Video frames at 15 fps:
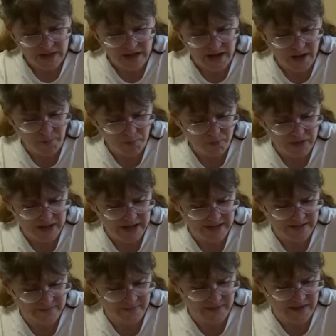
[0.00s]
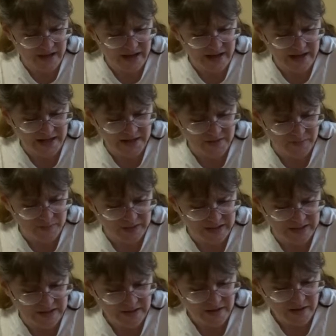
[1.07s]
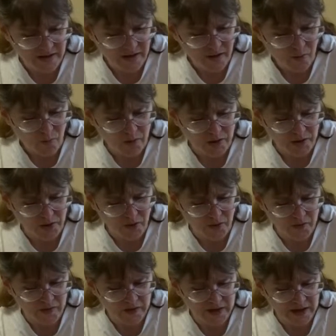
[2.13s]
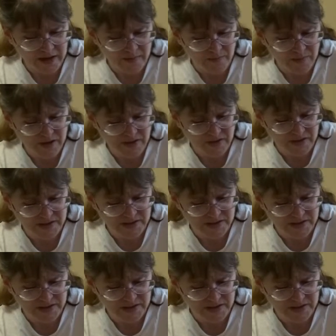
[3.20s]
upright on its butt, while Laura and Mary